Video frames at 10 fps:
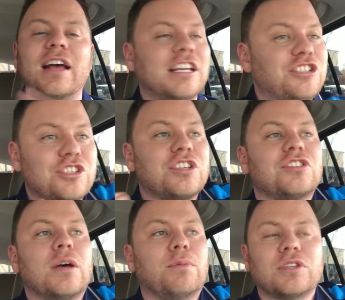It's just as
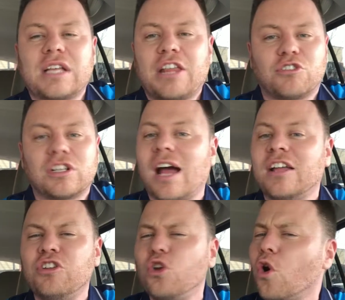simple as that. There's
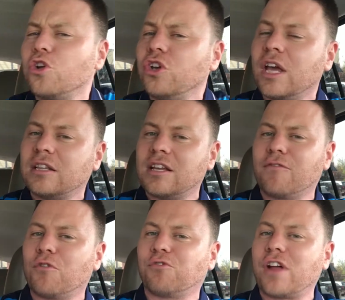not, you know, you can get different